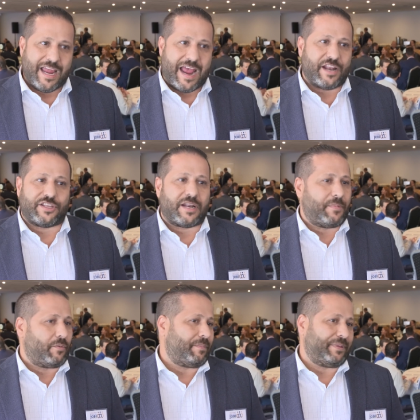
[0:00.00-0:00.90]
and it's not
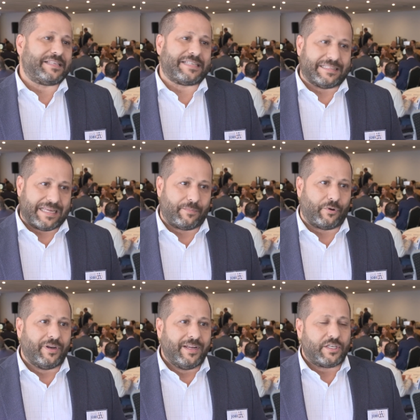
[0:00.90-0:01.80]
about replacing
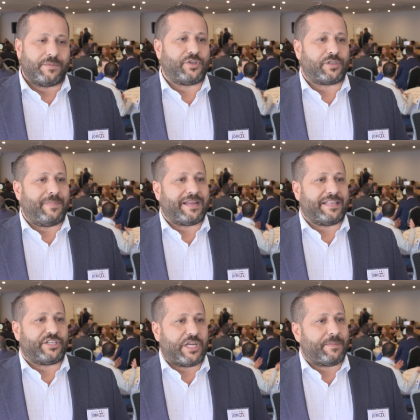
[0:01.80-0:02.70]
labor to just make
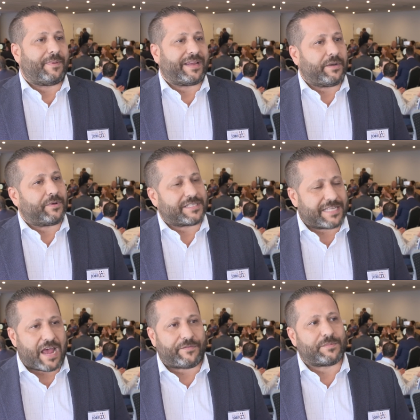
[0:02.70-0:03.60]
things cheaper by getting rid of
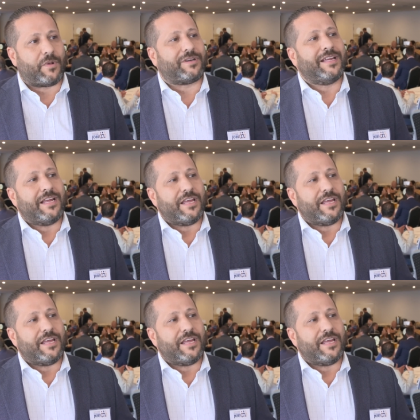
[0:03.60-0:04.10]
staff. It's about